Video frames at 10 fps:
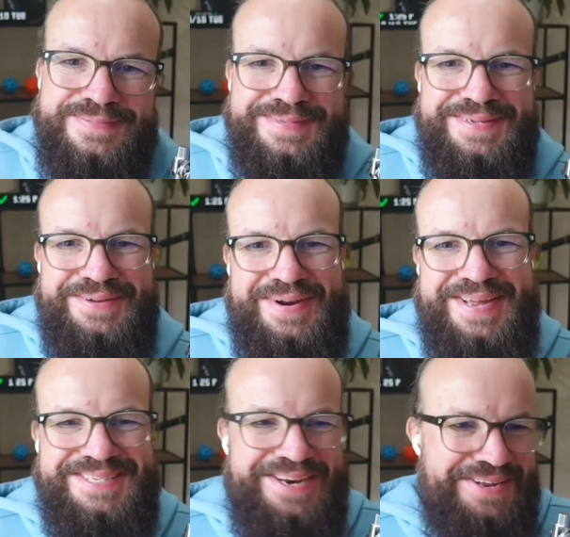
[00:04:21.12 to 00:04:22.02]
Great.
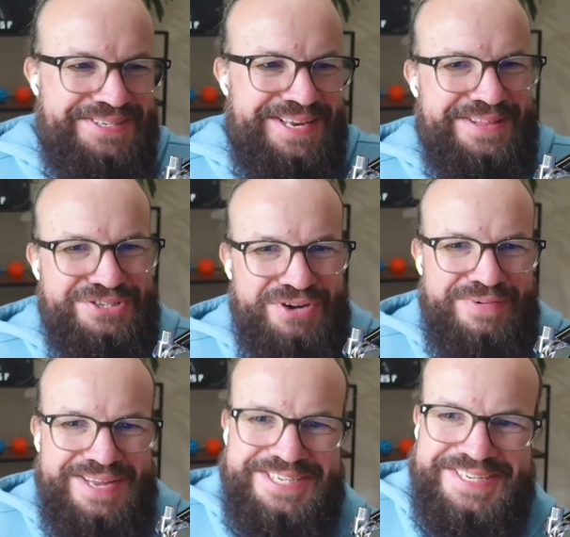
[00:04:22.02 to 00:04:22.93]
You sound like a
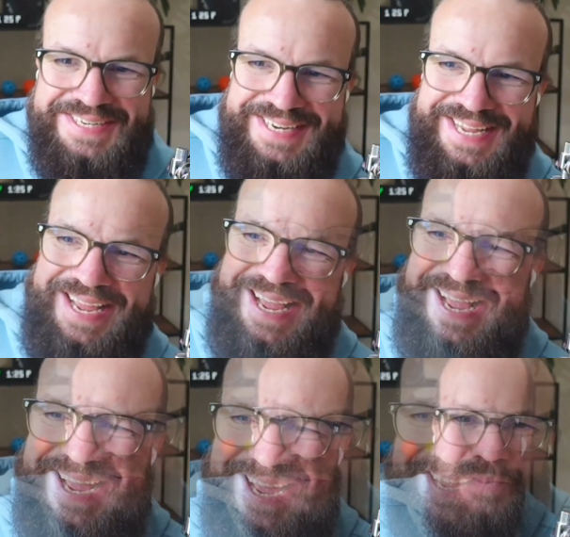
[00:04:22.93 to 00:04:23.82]
travel agent.
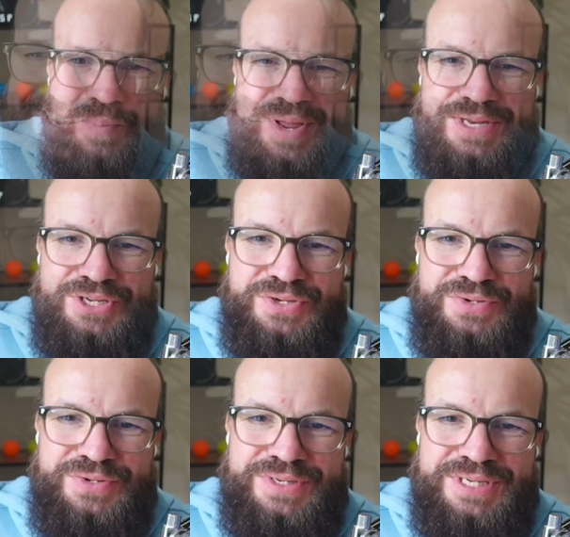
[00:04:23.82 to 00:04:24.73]
When did
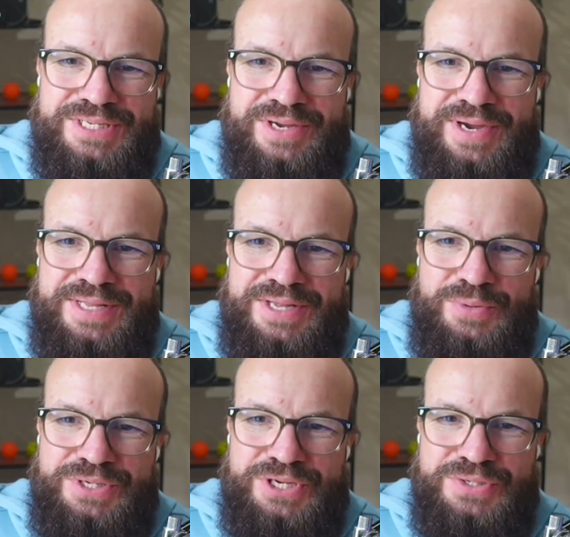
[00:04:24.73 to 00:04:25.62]
you decide that you
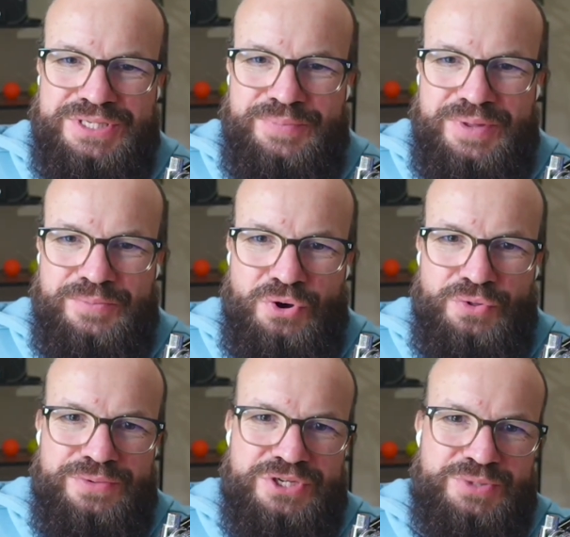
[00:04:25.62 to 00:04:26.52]
wanted to do something
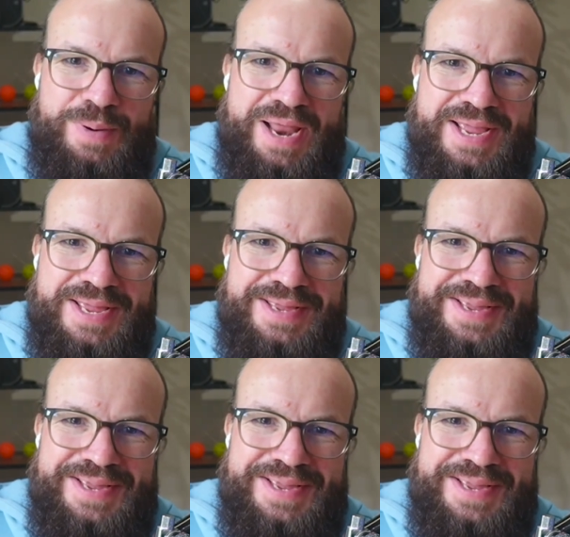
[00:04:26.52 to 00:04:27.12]
more than just play in